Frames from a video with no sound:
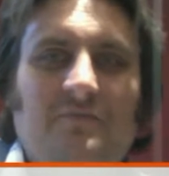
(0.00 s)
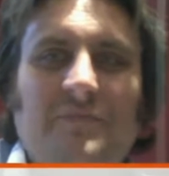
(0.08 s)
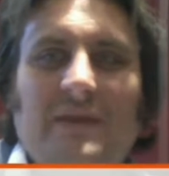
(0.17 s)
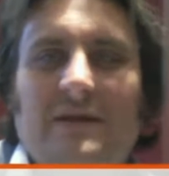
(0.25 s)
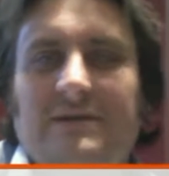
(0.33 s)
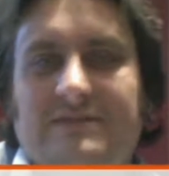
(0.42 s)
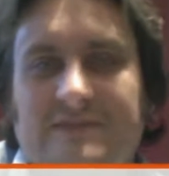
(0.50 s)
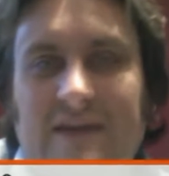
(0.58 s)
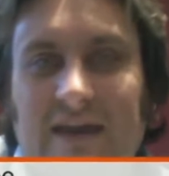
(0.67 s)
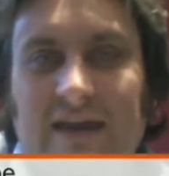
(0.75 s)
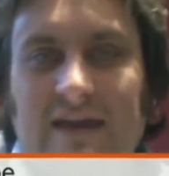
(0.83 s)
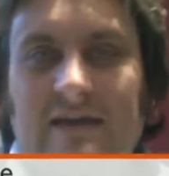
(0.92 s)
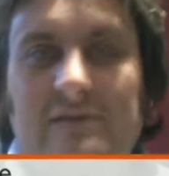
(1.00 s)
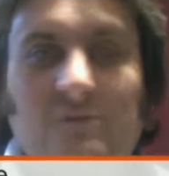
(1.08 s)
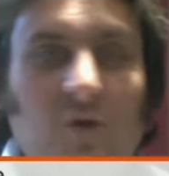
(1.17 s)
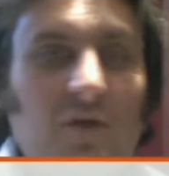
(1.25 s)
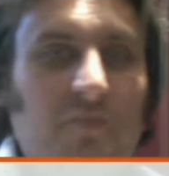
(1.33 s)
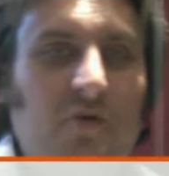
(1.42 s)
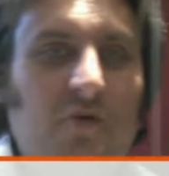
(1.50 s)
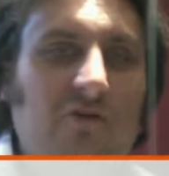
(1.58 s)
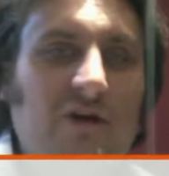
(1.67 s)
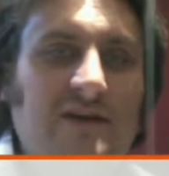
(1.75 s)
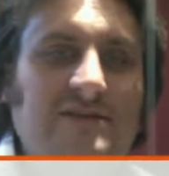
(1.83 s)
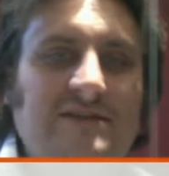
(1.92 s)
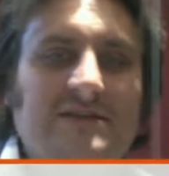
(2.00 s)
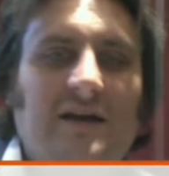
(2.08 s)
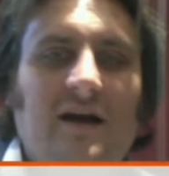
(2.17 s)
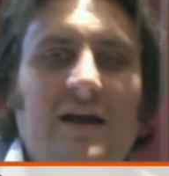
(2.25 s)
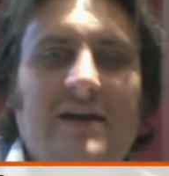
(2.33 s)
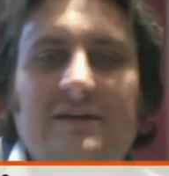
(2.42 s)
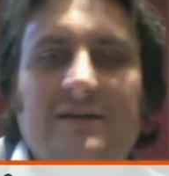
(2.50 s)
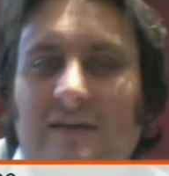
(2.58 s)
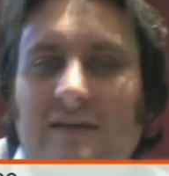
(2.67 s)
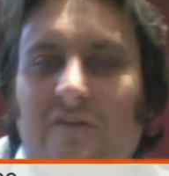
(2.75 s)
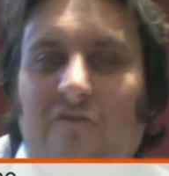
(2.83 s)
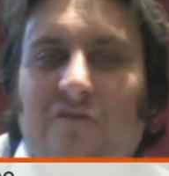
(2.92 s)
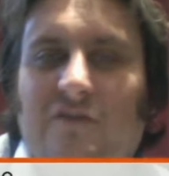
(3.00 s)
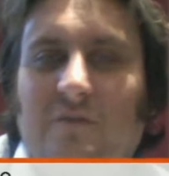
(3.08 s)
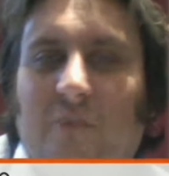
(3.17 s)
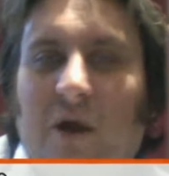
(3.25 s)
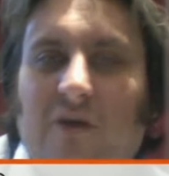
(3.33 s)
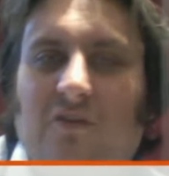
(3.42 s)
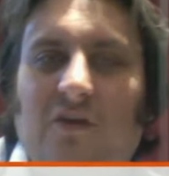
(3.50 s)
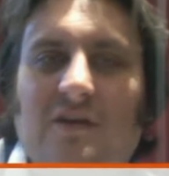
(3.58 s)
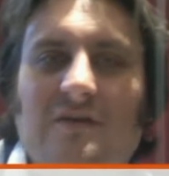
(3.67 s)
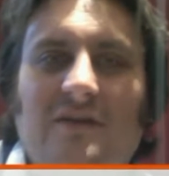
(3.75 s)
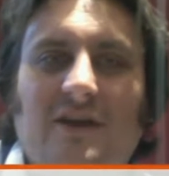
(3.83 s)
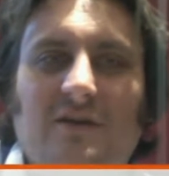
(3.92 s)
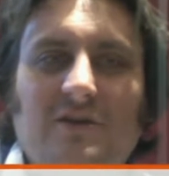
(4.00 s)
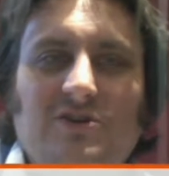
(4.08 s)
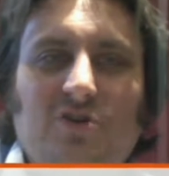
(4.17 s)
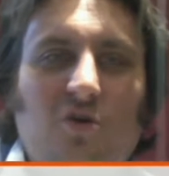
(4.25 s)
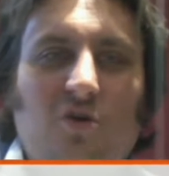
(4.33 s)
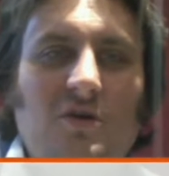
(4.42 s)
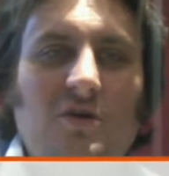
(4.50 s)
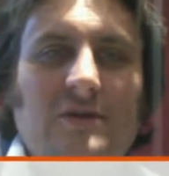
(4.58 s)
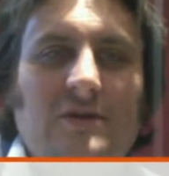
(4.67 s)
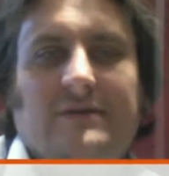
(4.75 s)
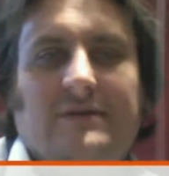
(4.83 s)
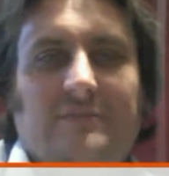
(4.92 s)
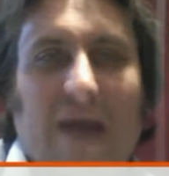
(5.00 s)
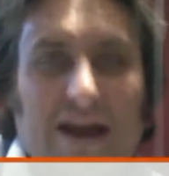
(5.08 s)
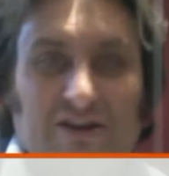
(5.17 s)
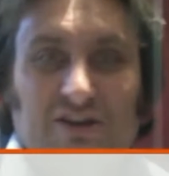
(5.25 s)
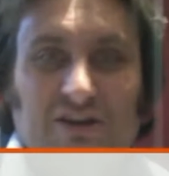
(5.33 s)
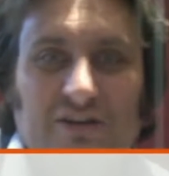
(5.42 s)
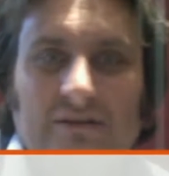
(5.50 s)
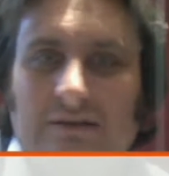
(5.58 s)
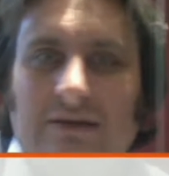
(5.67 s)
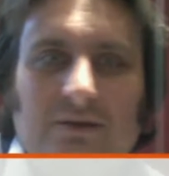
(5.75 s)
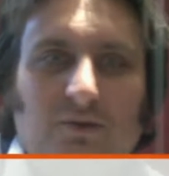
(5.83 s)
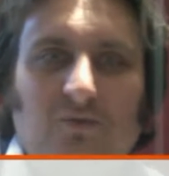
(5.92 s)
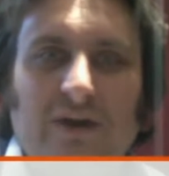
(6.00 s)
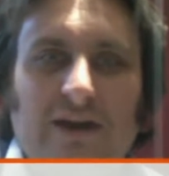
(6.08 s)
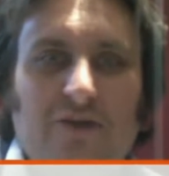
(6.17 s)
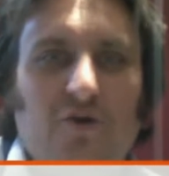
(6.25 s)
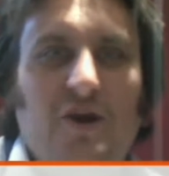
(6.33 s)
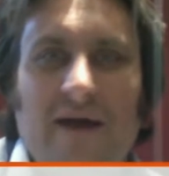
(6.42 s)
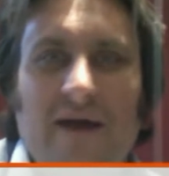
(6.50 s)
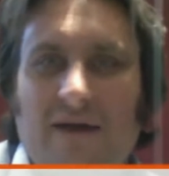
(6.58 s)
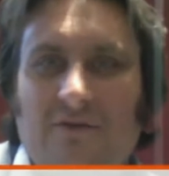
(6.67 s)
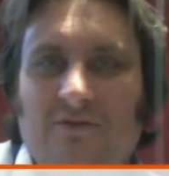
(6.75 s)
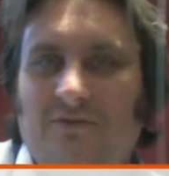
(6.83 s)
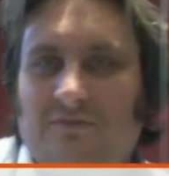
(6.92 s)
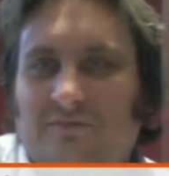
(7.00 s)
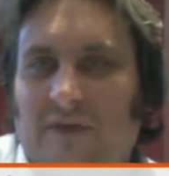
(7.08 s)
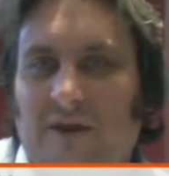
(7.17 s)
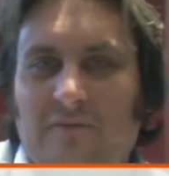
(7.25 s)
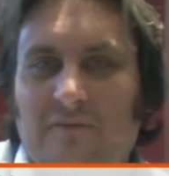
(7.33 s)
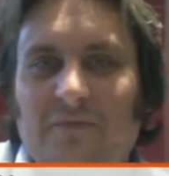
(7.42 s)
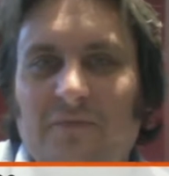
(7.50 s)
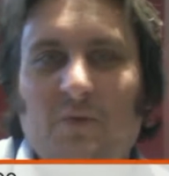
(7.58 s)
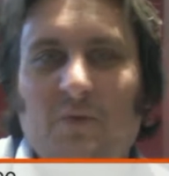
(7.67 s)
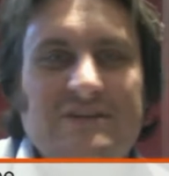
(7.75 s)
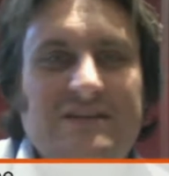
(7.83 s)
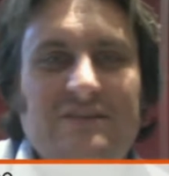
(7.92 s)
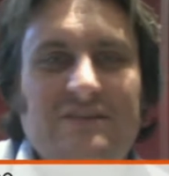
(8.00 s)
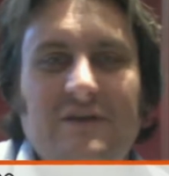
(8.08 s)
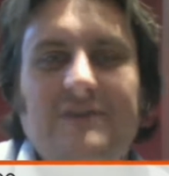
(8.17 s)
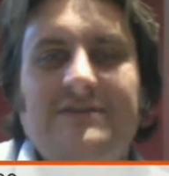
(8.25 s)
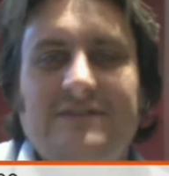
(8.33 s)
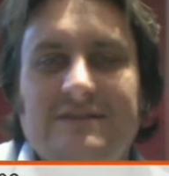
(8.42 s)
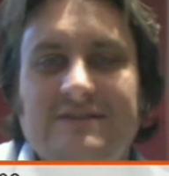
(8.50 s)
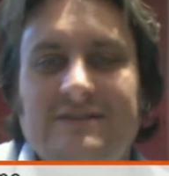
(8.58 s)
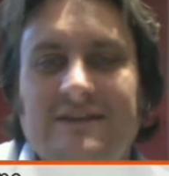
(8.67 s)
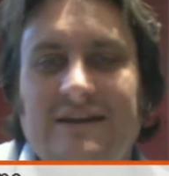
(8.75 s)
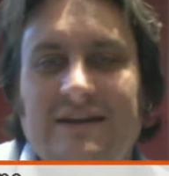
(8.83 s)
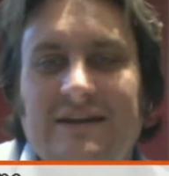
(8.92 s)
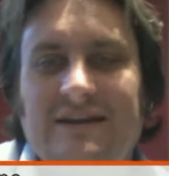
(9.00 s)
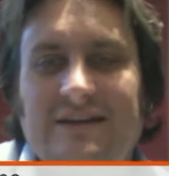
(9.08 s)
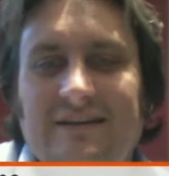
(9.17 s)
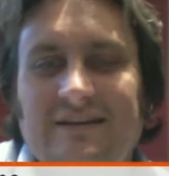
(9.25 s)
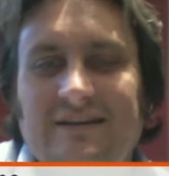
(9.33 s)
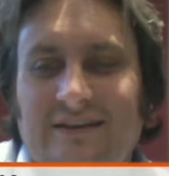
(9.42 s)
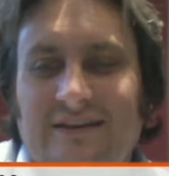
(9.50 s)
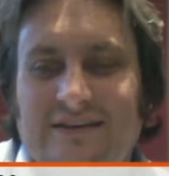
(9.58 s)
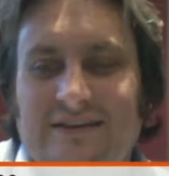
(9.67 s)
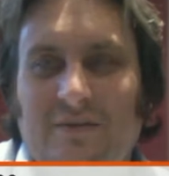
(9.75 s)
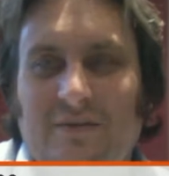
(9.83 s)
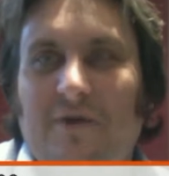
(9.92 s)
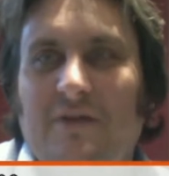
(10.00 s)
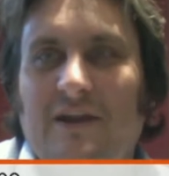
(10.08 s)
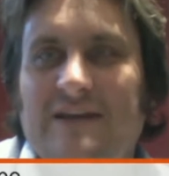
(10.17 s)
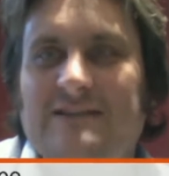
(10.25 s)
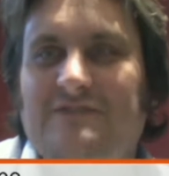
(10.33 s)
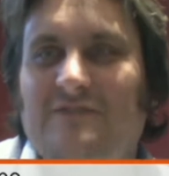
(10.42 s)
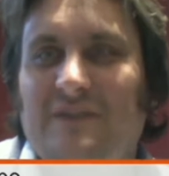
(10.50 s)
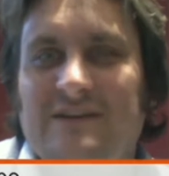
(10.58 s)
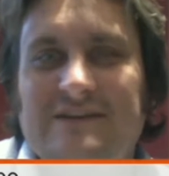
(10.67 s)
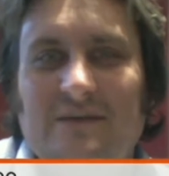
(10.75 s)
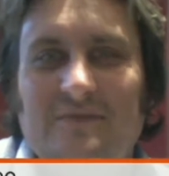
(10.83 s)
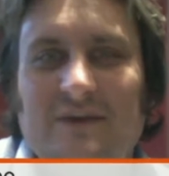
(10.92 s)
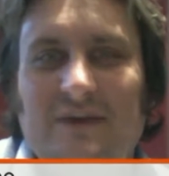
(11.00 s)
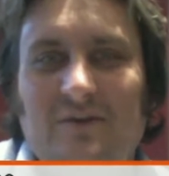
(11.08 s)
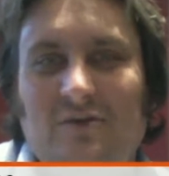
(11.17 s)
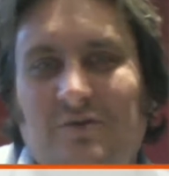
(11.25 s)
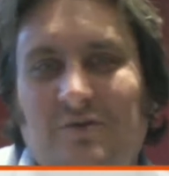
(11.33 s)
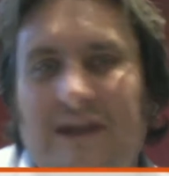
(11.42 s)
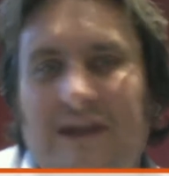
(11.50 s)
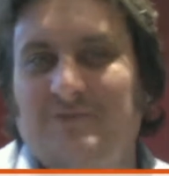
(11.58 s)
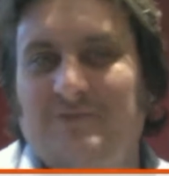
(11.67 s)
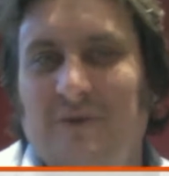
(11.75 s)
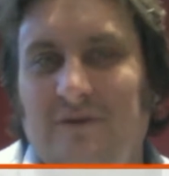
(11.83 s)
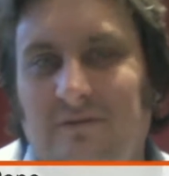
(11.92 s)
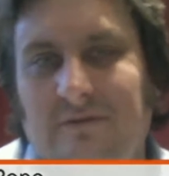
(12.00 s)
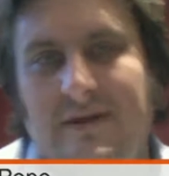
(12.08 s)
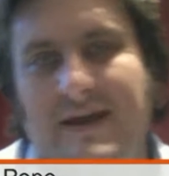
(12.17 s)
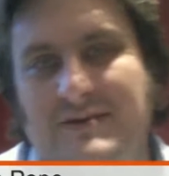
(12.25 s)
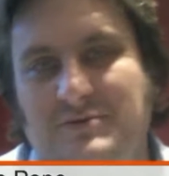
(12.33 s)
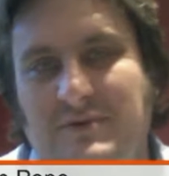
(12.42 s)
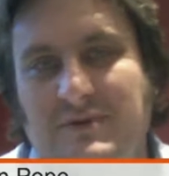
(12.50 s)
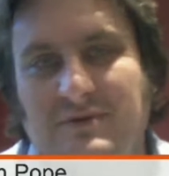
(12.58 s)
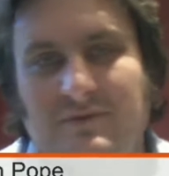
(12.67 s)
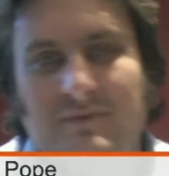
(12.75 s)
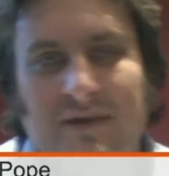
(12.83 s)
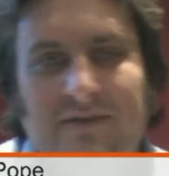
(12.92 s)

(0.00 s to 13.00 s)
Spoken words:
see what the progress is like, and if the bug that is your passion that you're really annoyed about or you want to see fixed is going to be on the list for this update or the next one or the next one or whatever.